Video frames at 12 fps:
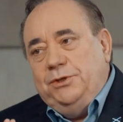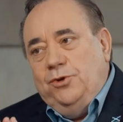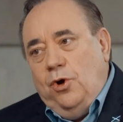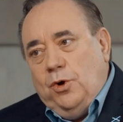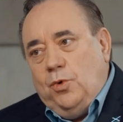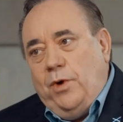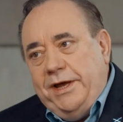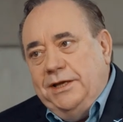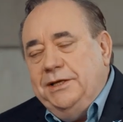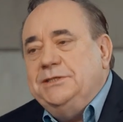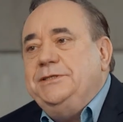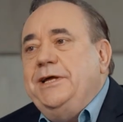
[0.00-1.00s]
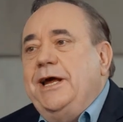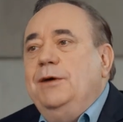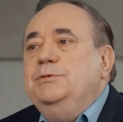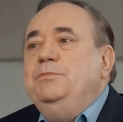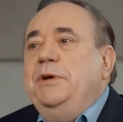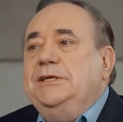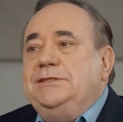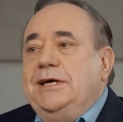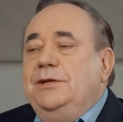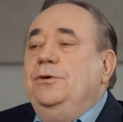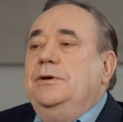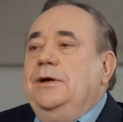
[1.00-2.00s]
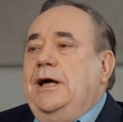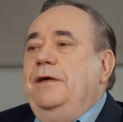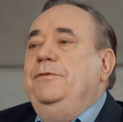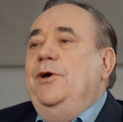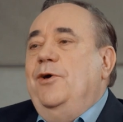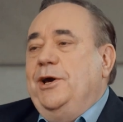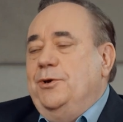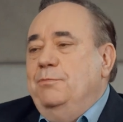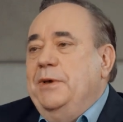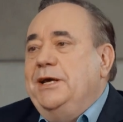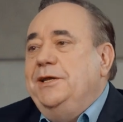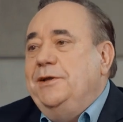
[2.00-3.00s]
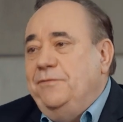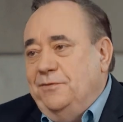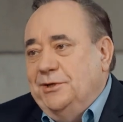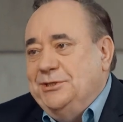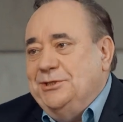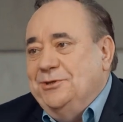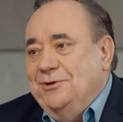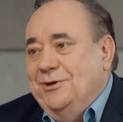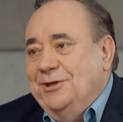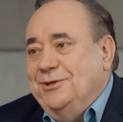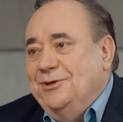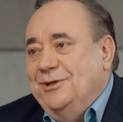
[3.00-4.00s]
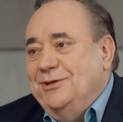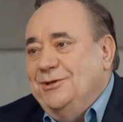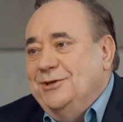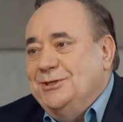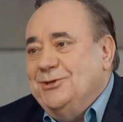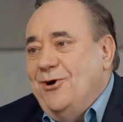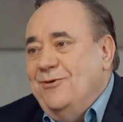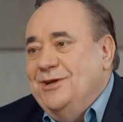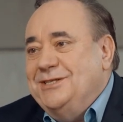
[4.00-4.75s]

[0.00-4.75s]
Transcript: not quite in these terms, but he said, look, I thought I could make a difference to the Scotland